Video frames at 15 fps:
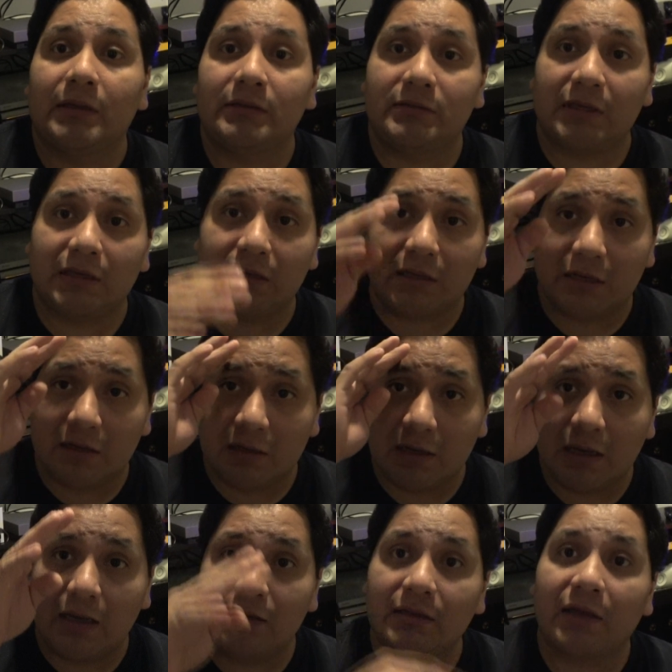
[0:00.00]
Take care,
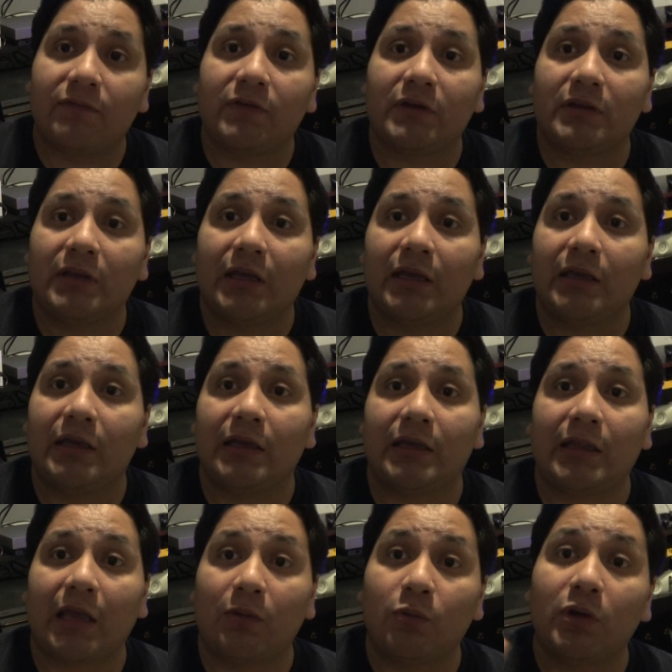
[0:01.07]
guys. Have a good night.
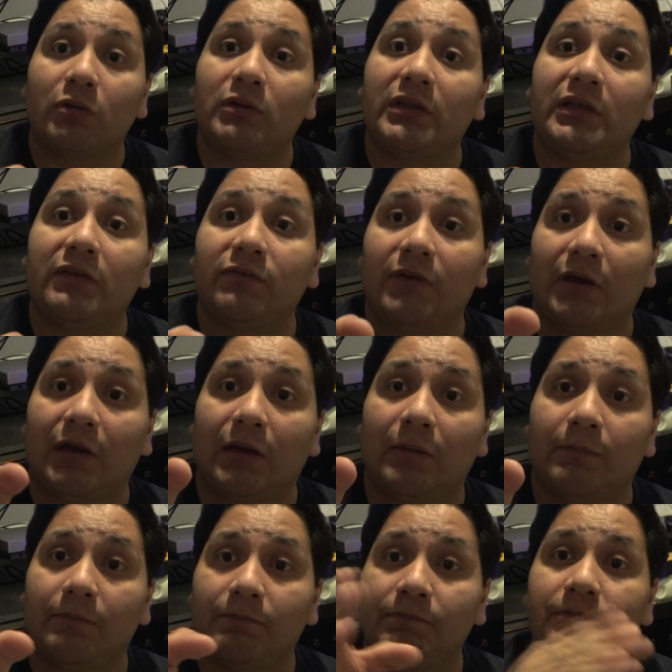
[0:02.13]
And I will leave
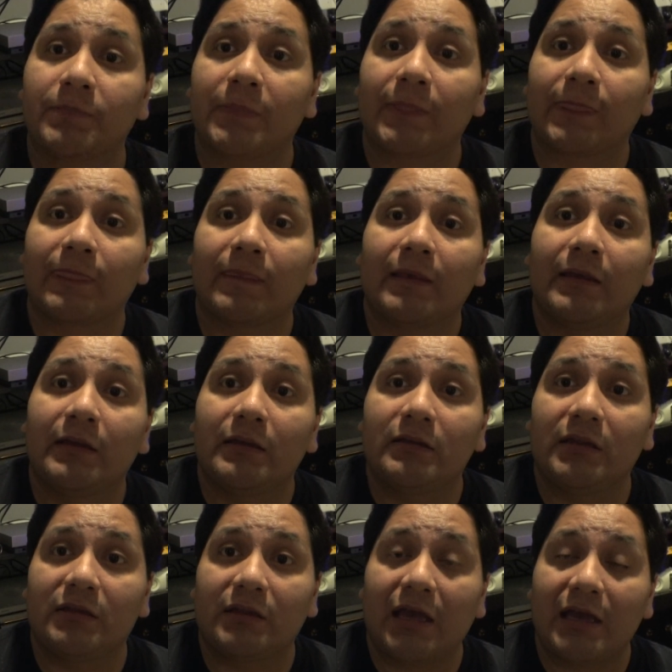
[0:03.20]

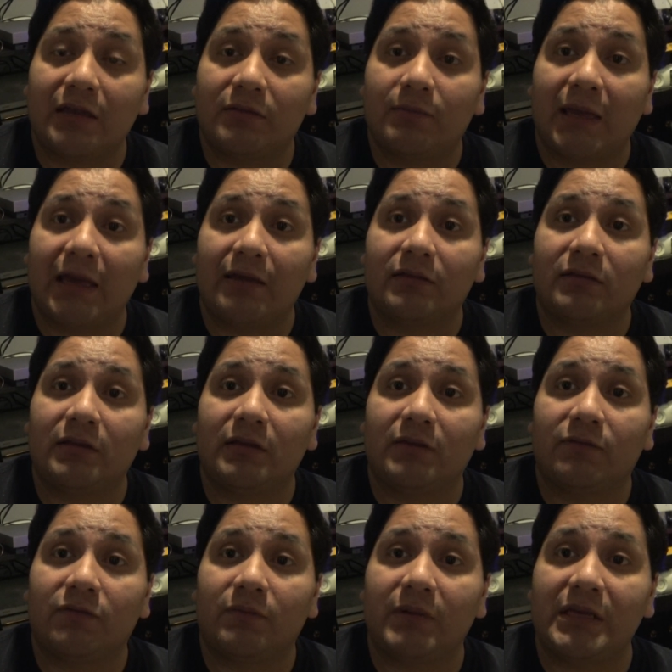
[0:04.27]
this guy's Max
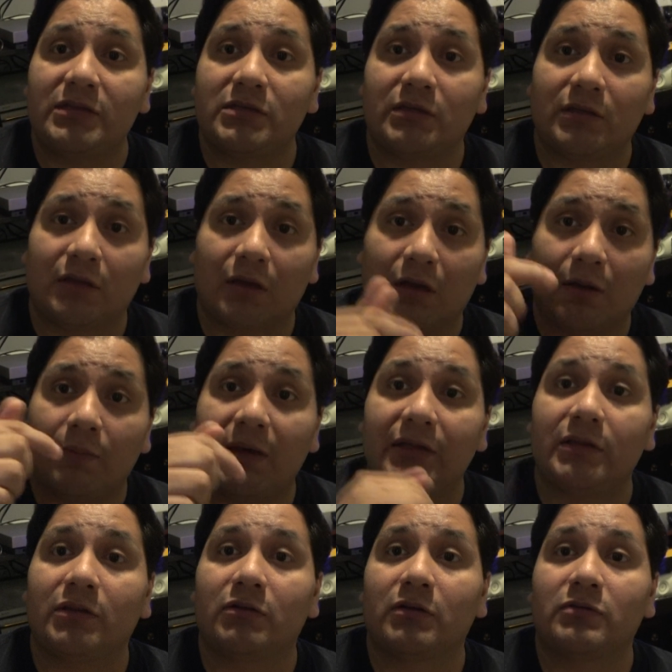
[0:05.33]
information on my
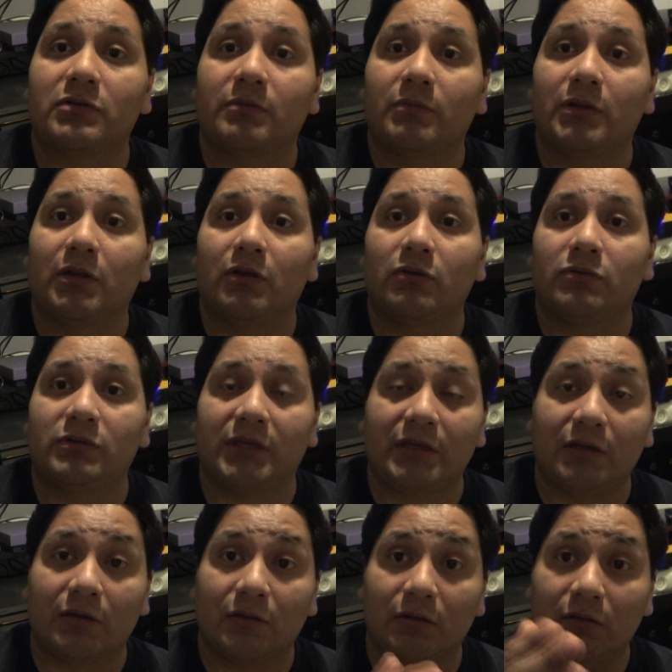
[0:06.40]
description below.
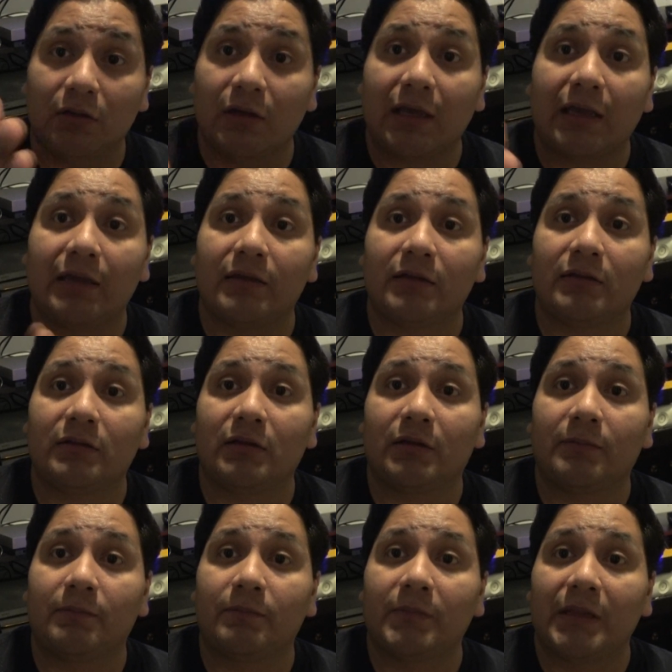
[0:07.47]
Take a look at his
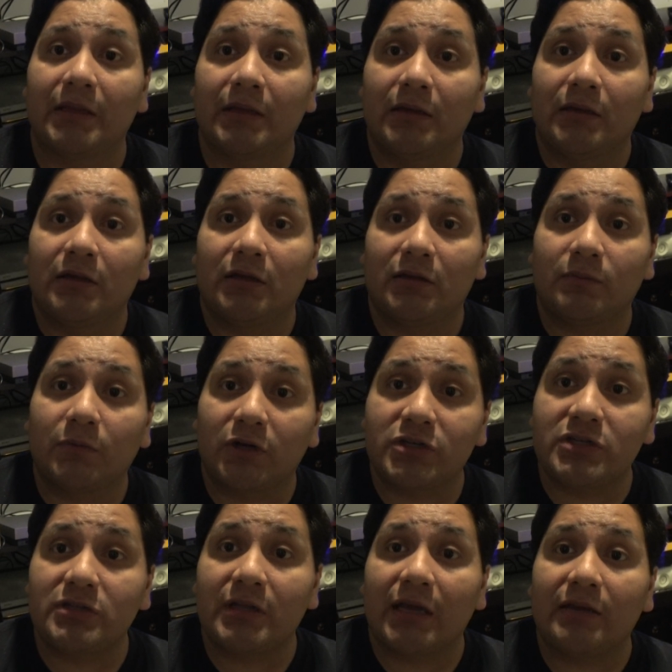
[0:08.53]

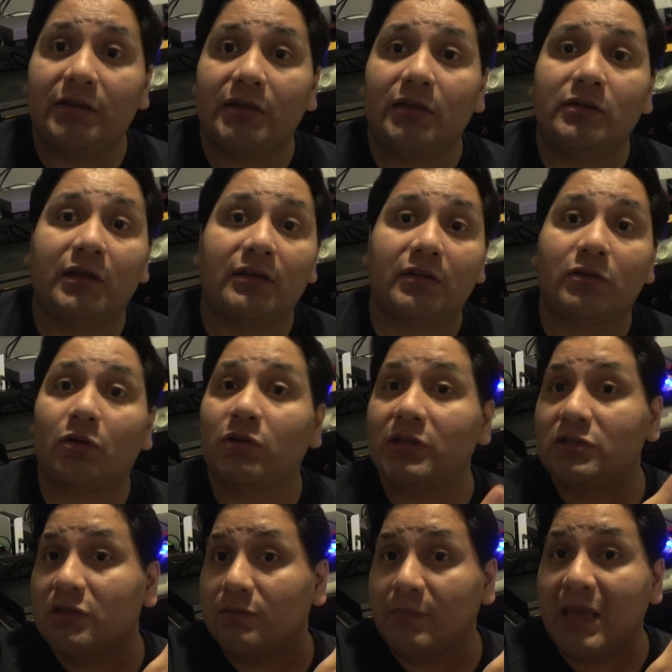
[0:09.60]
merchandise. He doesn't only
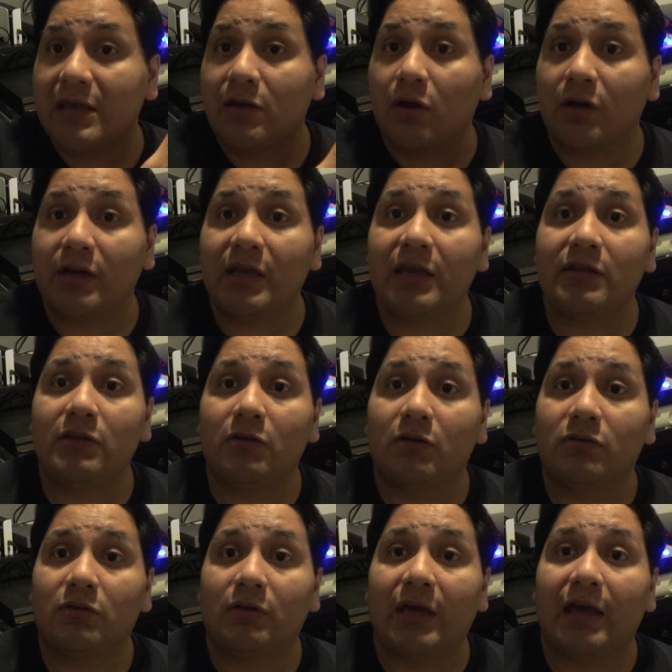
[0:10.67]
just make arcades. He
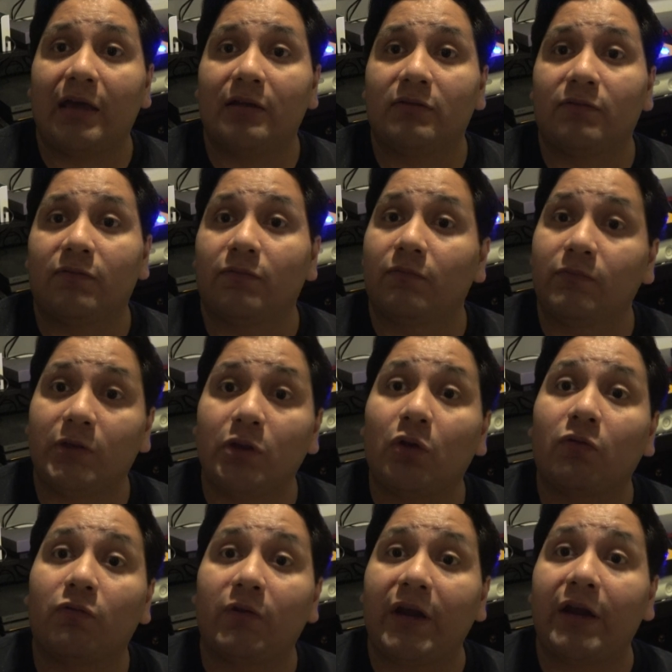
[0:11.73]
also has,
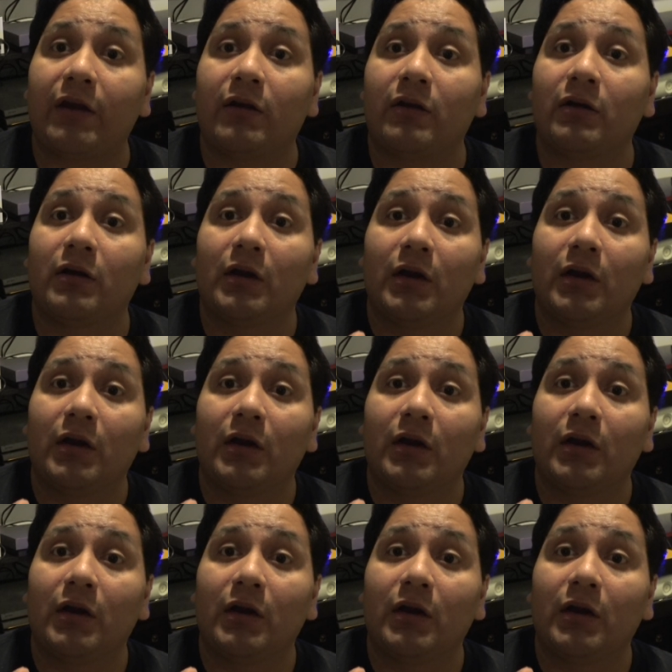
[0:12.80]
rare